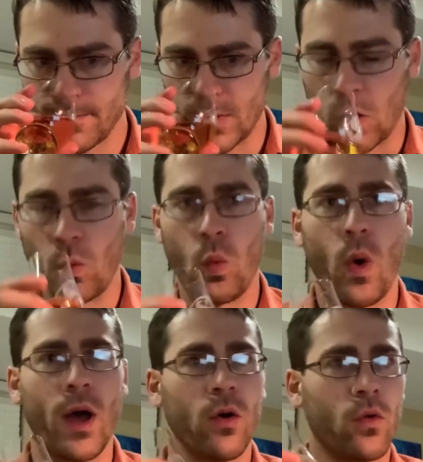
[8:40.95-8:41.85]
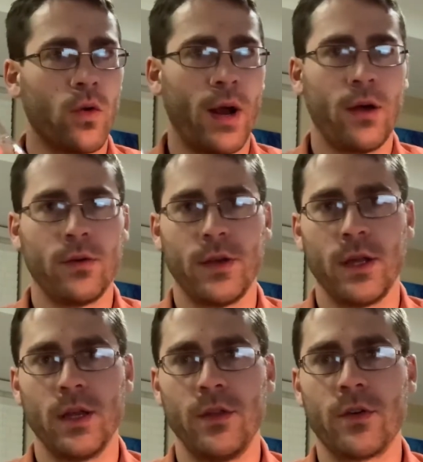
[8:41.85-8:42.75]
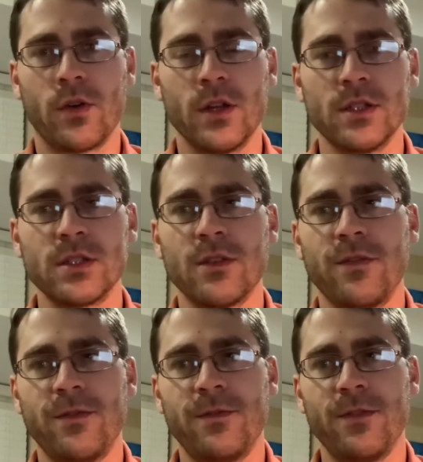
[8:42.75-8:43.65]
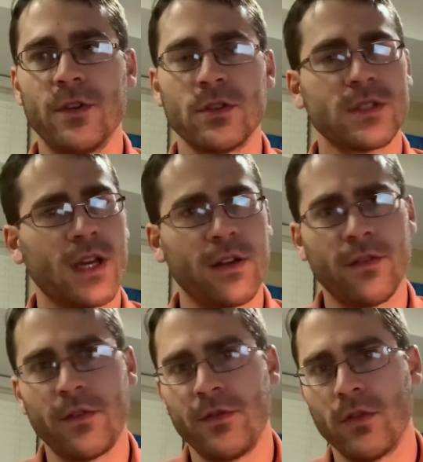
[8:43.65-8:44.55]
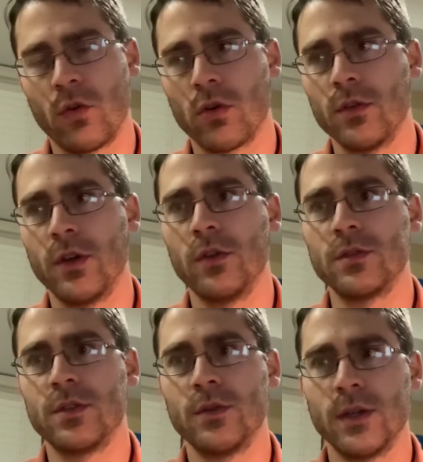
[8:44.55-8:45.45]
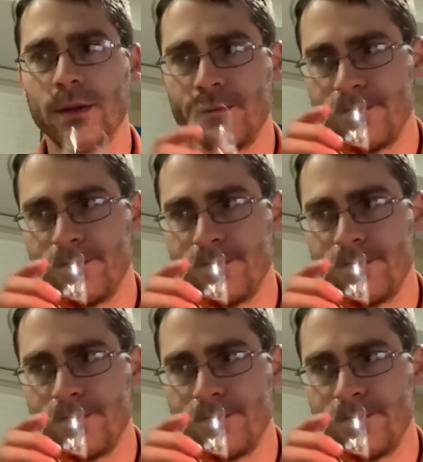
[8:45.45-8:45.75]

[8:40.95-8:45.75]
well-rounded. There's kind of a floral note to it.